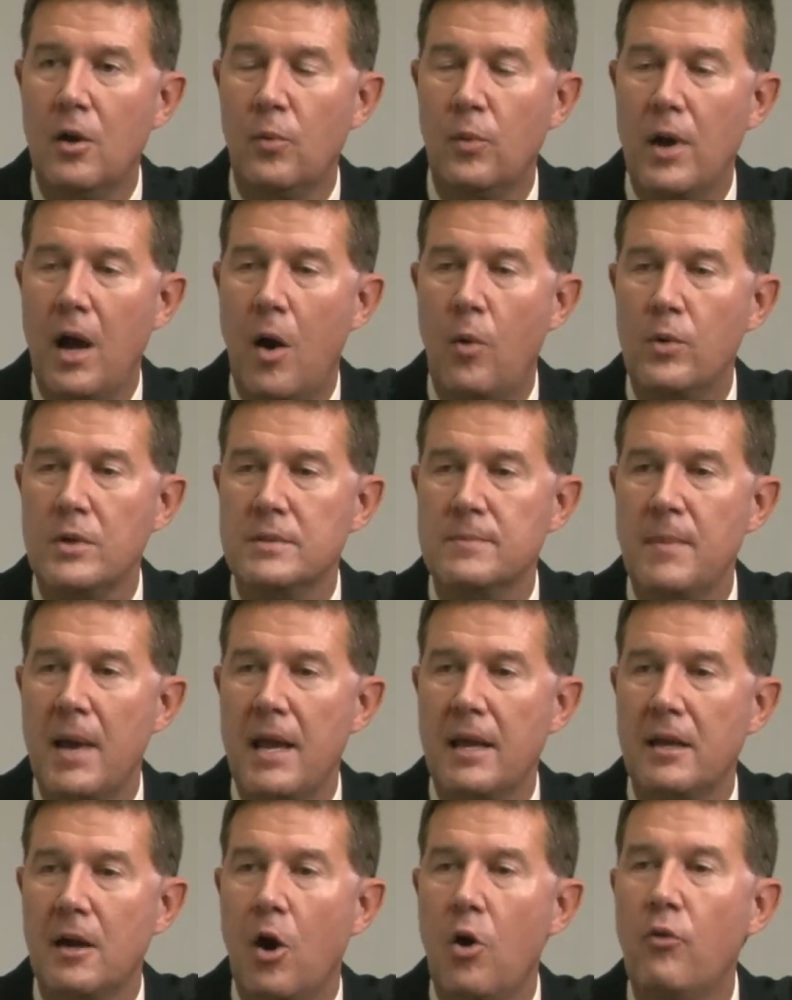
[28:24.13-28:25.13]
We always
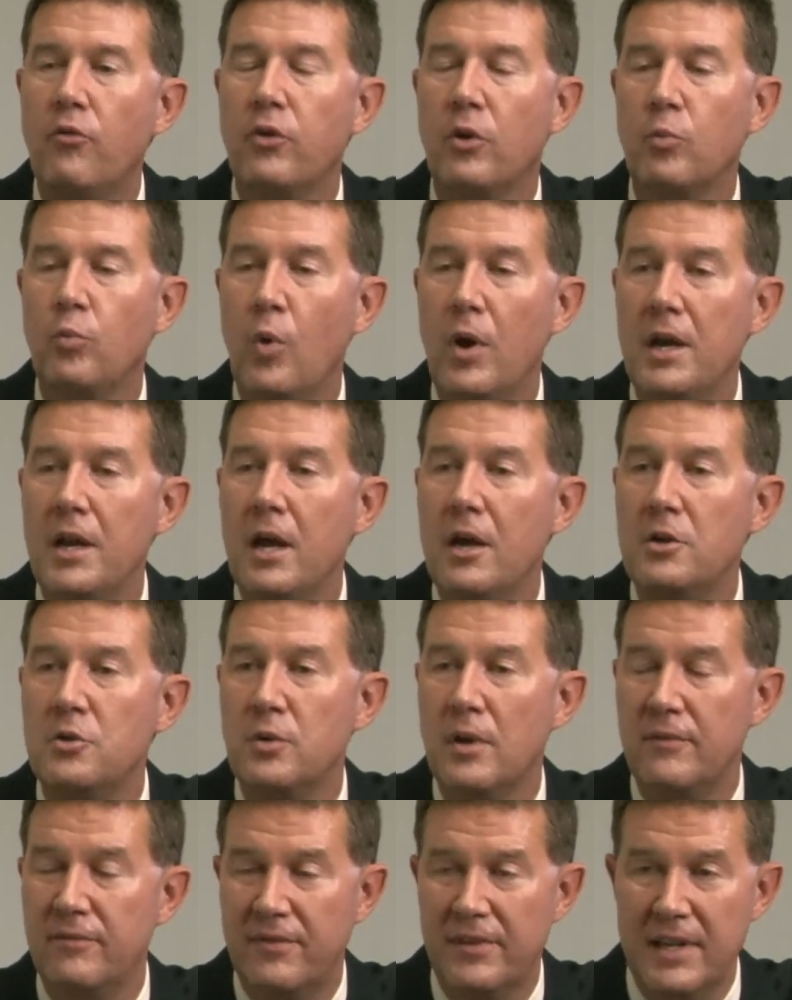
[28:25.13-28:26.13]
make over
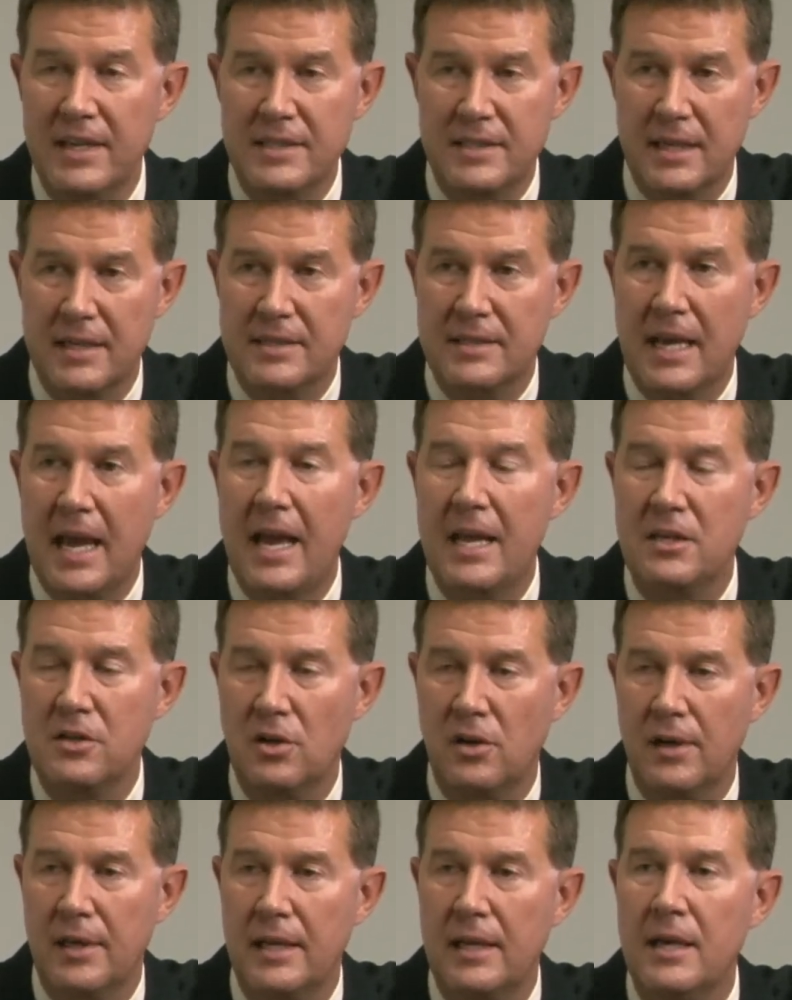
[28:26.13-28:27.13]
100 visits
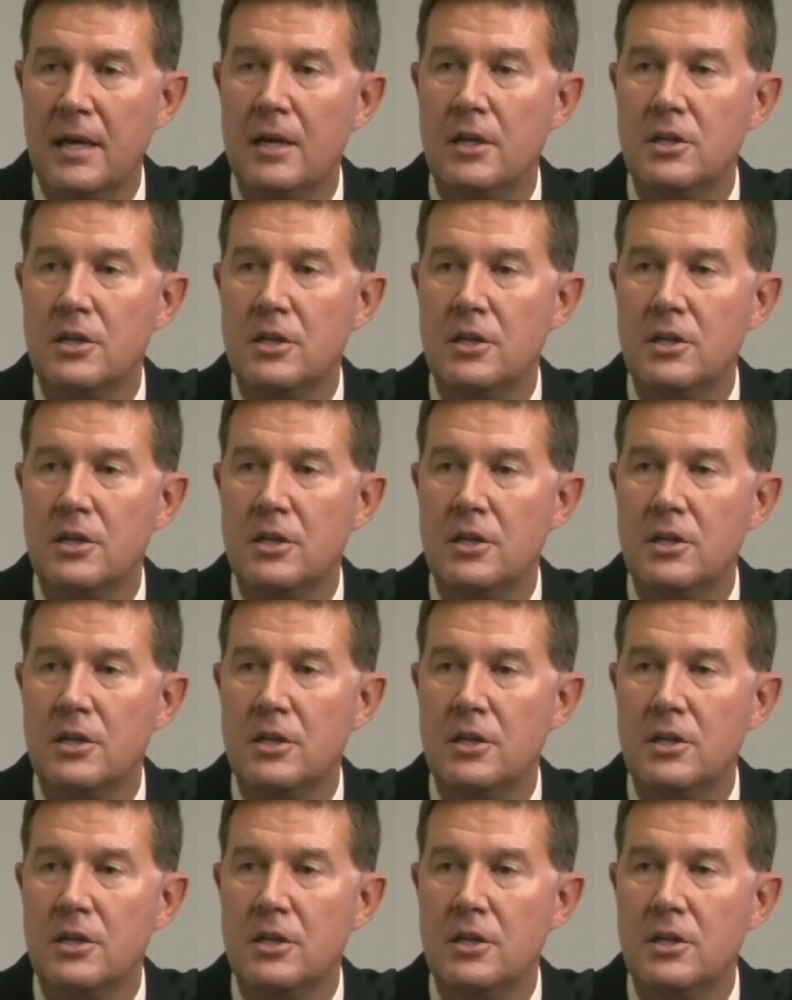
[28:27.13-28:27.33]
annually